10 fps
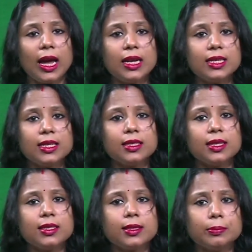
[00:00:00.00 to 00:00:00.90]
And this
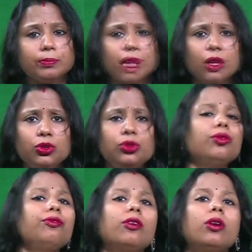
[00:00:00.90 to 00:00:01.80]
is
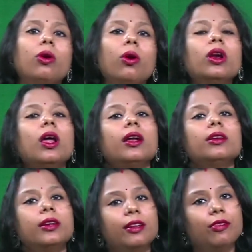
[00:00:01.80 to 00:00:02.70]
true for all
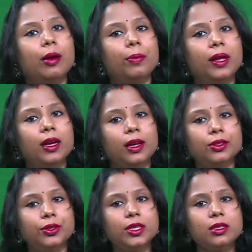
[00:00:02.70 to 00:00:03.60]
other developing
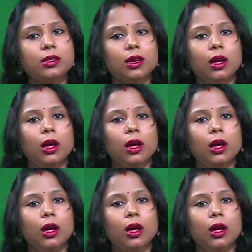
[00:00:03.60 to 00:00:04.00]
countries